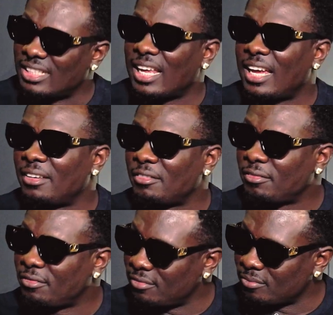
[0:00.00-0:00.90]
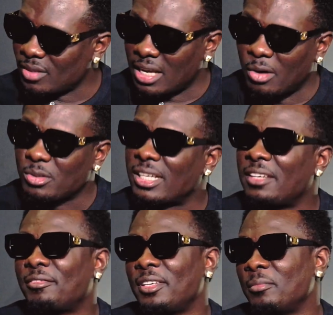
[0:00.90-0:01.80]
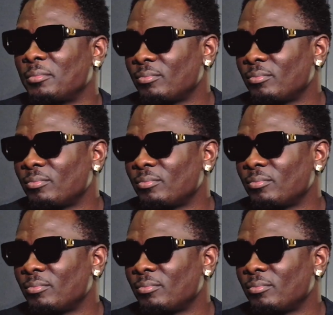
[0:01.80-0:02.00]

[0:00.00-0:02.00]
life outside fame.